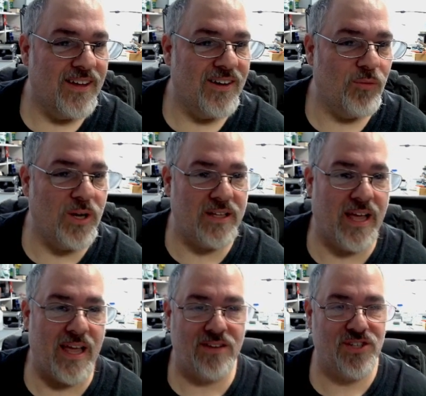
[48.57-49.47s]
Well,
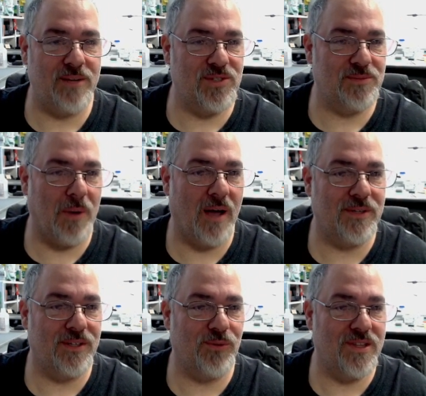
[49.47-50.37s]
hey, James popped
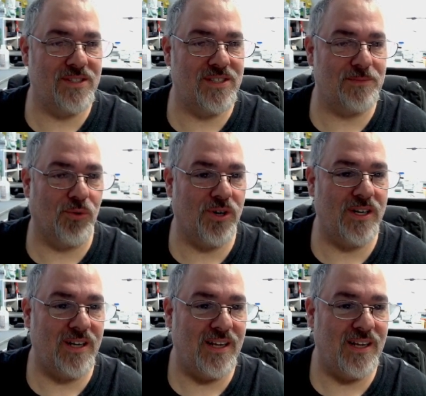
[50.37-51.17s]
in with us this morning.